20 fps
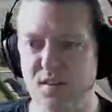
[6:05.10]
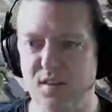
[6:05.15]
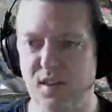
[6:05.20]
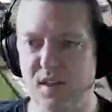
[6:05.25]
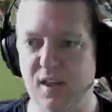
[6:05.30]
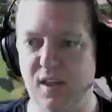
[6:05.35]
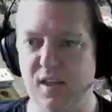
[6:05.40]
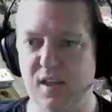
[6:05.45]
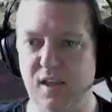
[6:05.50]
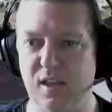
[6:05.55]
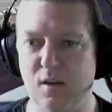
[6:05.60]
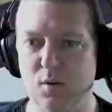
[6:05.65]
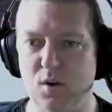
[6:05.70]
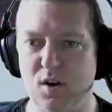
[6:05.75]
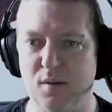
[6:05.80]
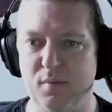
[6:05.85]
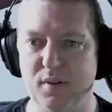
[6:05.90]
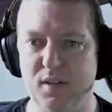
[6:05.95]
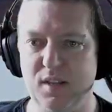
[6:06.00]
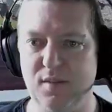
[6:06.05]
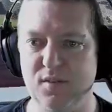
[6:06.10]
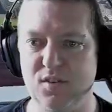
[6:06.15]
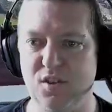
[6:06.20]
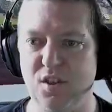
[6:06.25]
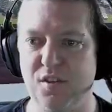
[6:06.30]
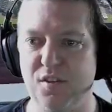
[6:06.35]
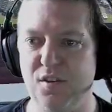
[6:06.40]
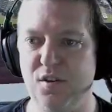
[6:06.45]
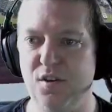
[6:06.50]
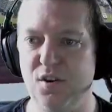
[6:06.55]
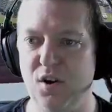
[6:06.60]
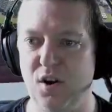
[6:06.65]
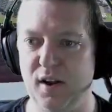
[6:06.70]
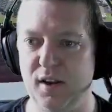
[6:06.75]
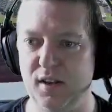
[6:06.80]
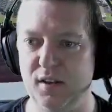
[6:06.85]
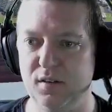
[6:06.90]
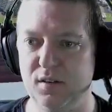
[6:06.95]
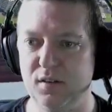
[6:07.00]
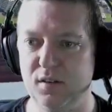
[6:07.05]
the, what I believe is the third
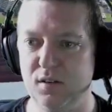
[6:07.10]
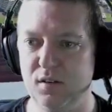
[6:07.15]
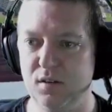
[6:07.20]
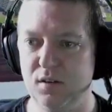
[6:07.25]
island,